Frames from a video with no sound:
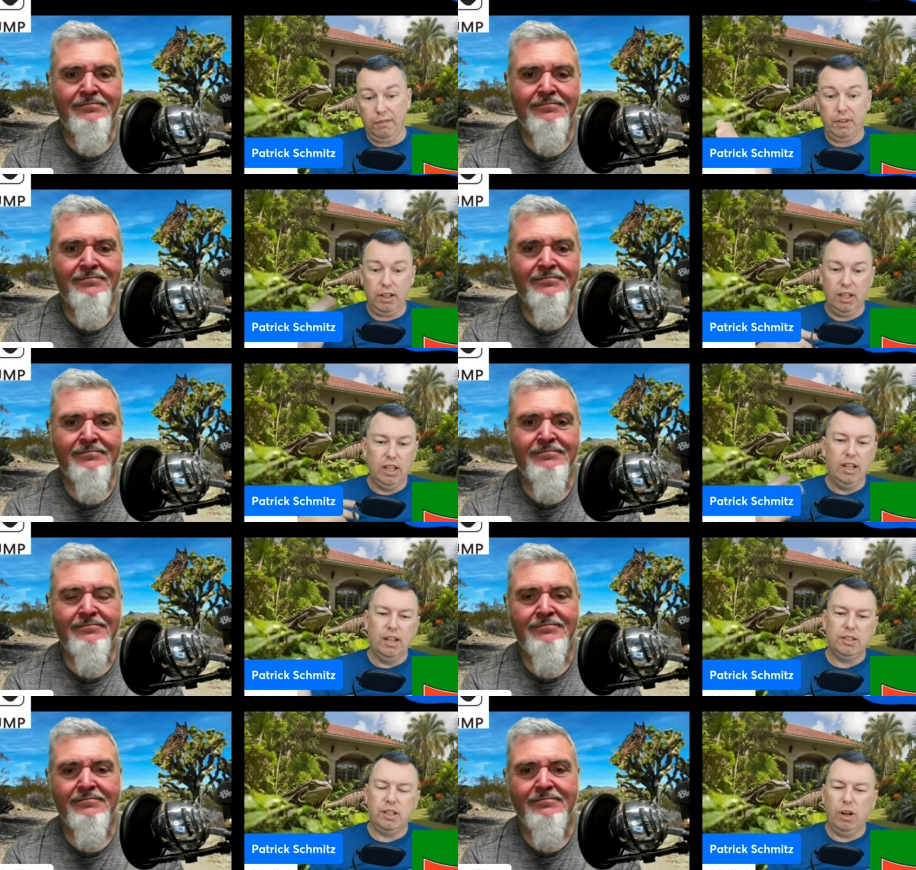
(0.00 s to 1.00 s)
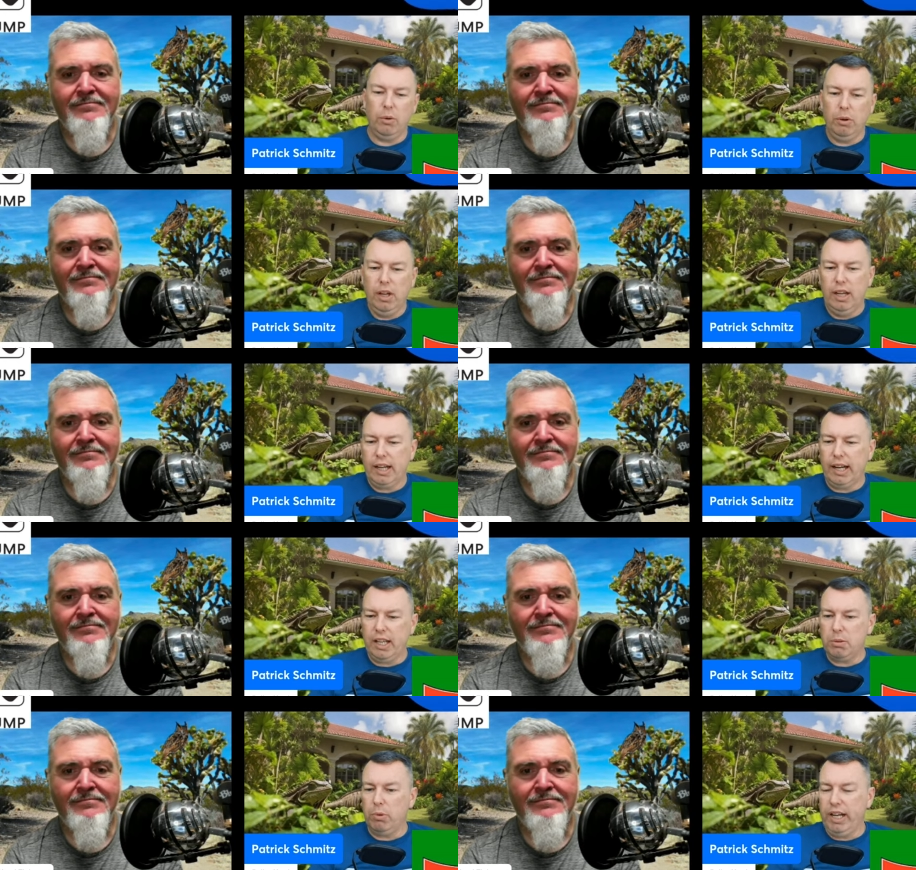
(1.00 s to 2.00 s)
Speaker 1: and so got to
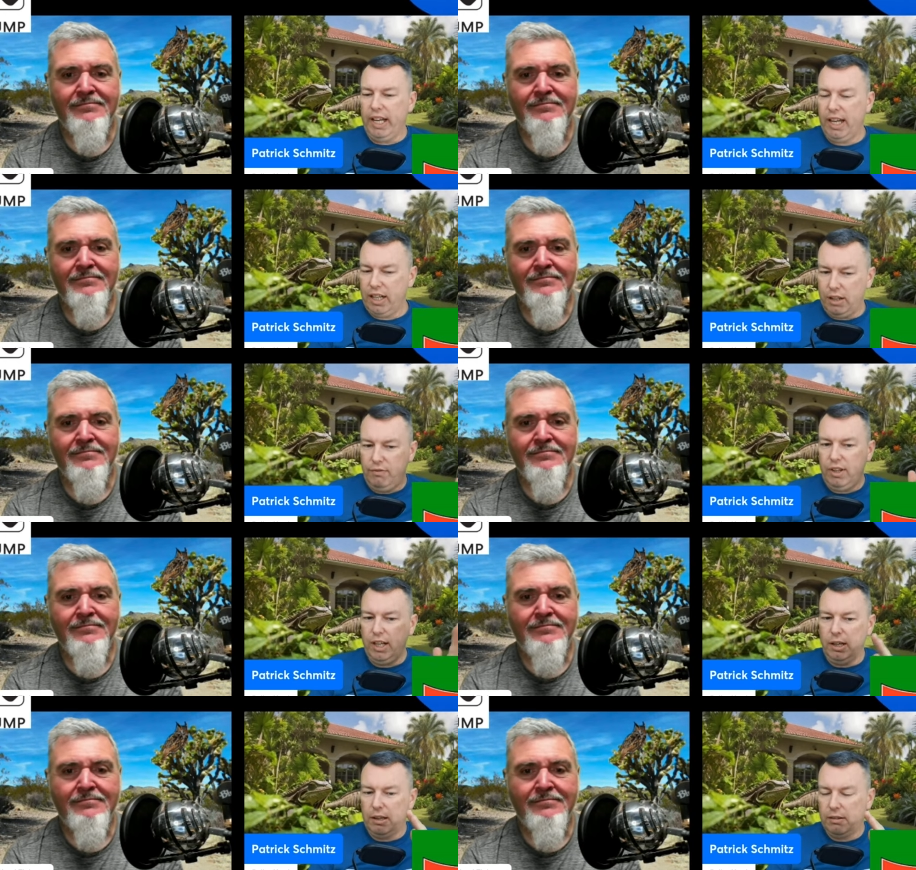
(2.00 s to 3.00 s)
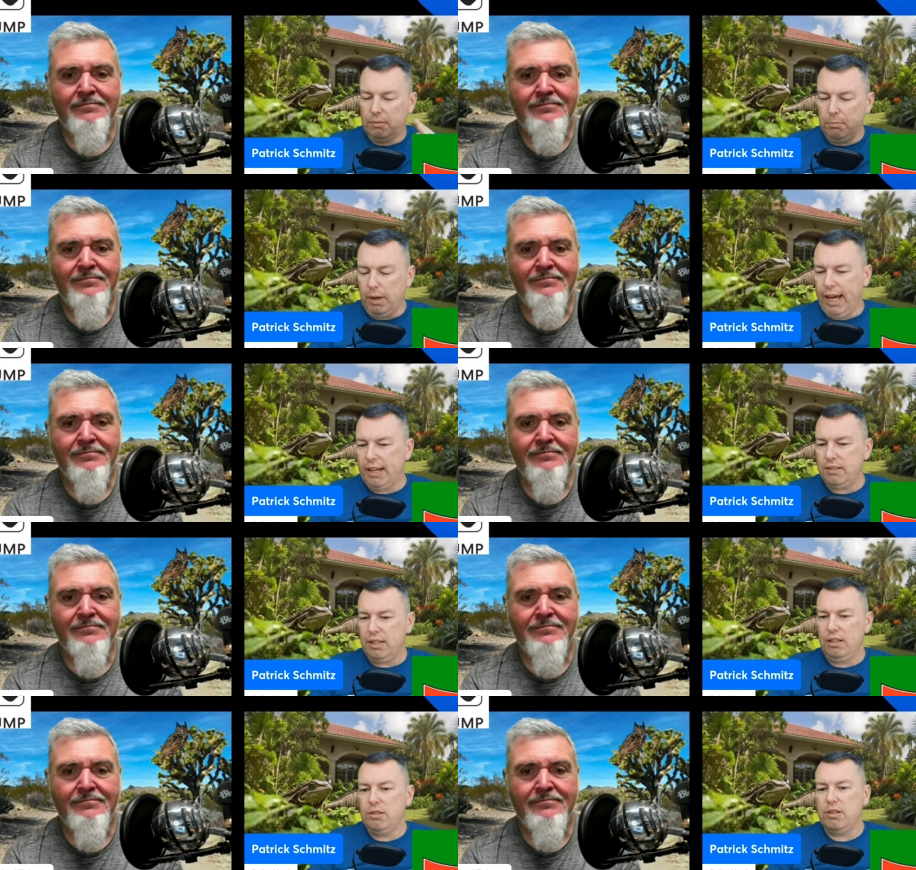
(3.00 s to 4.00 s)
get some right-handed feeding
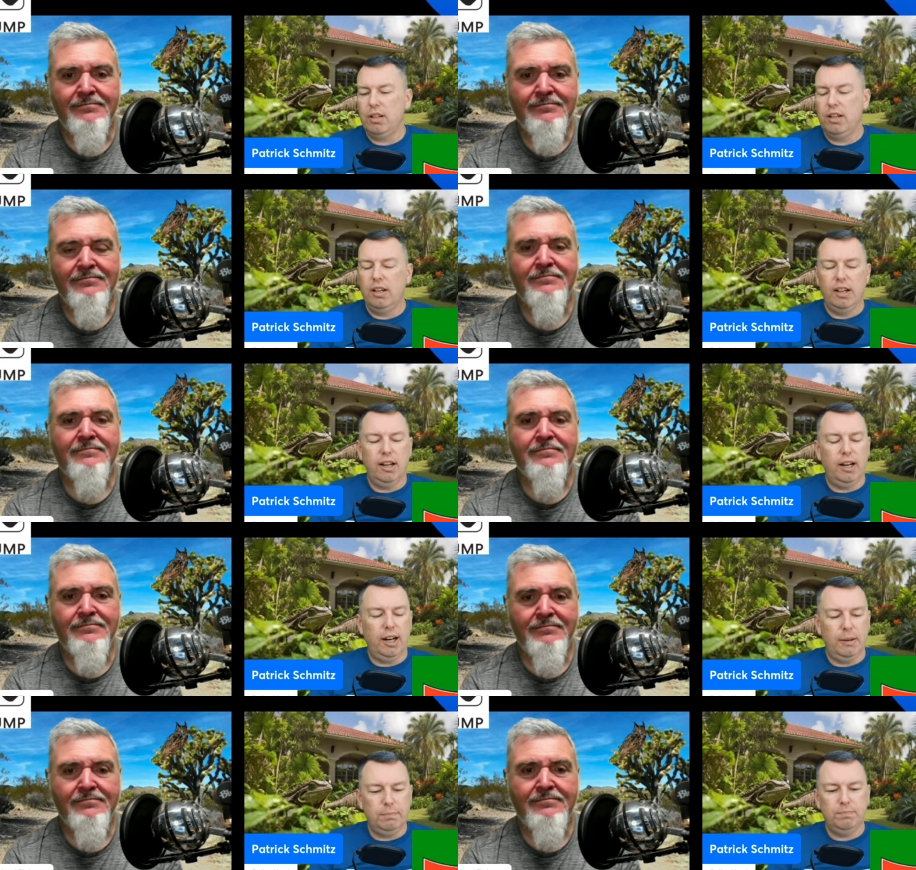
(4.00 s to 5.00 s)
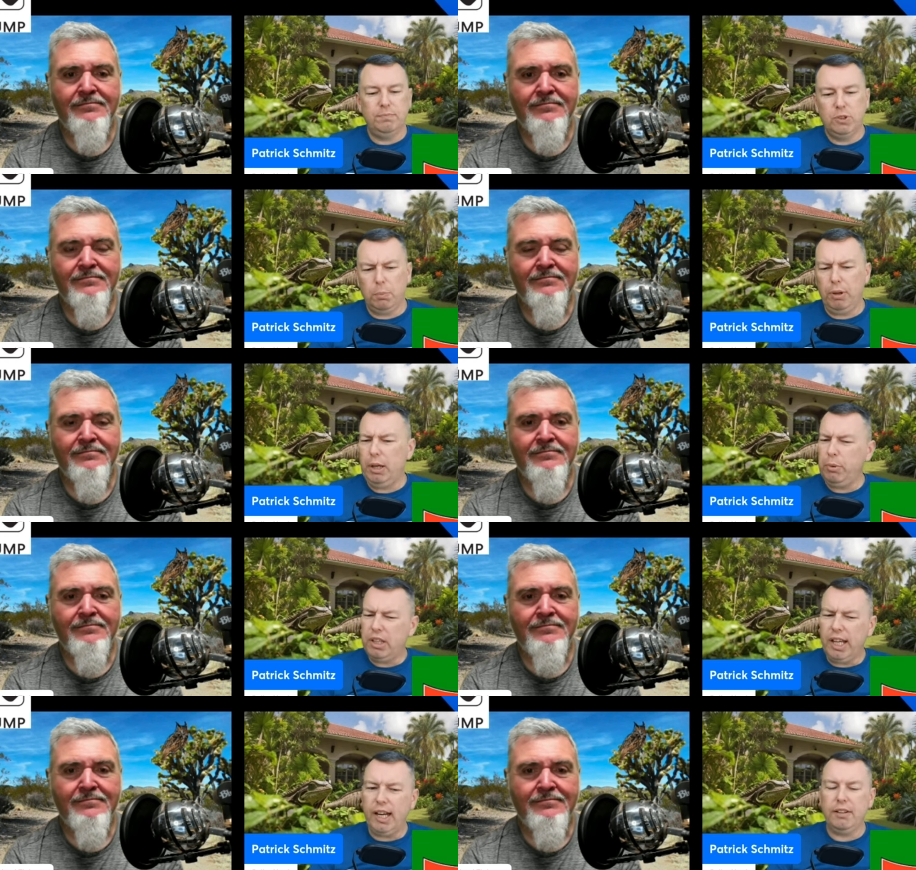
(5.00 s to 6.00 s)
magazines. Um, so playing with
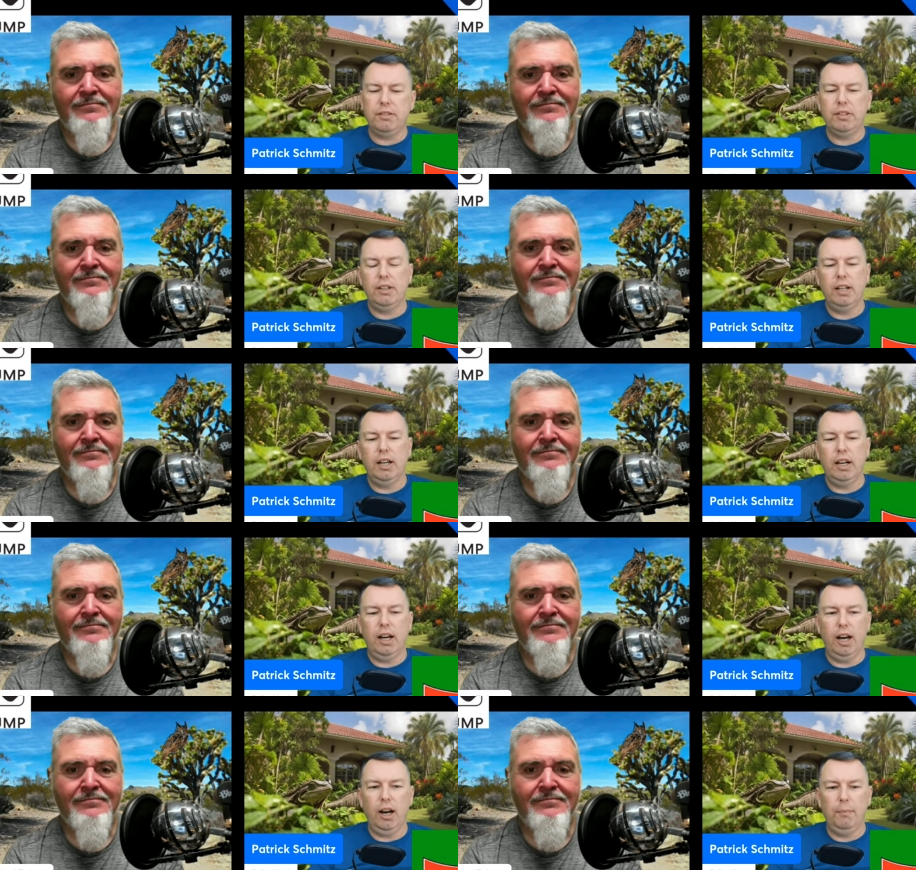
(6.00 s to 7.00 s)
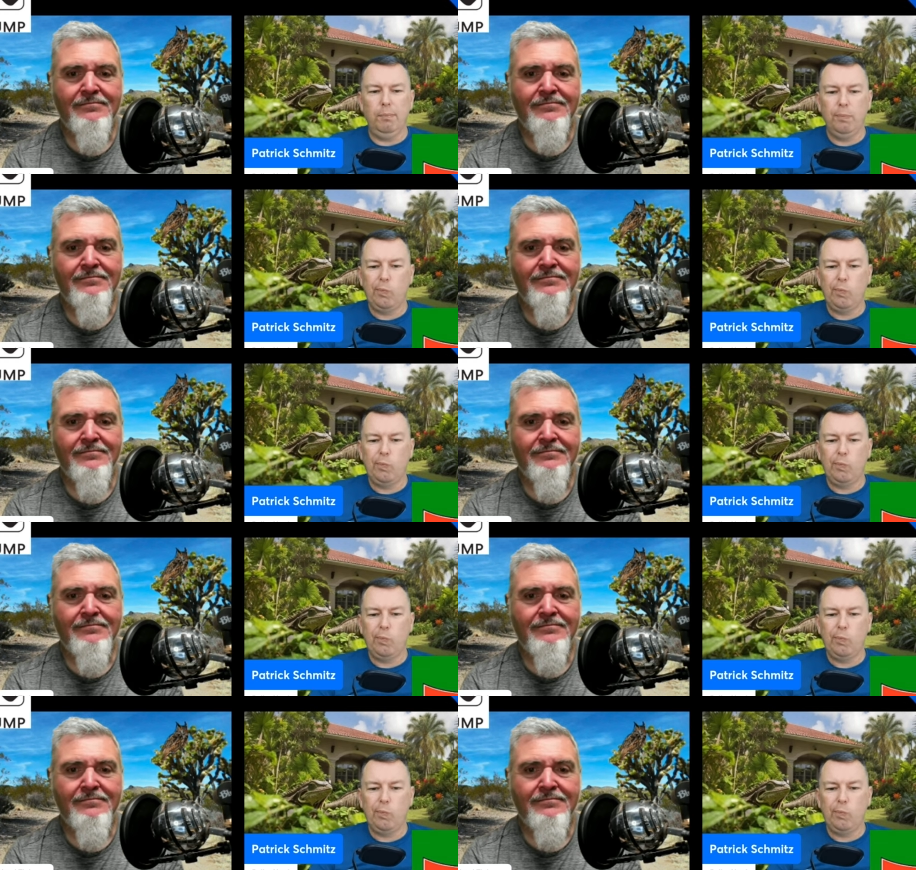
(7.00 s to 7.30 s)
that. Um,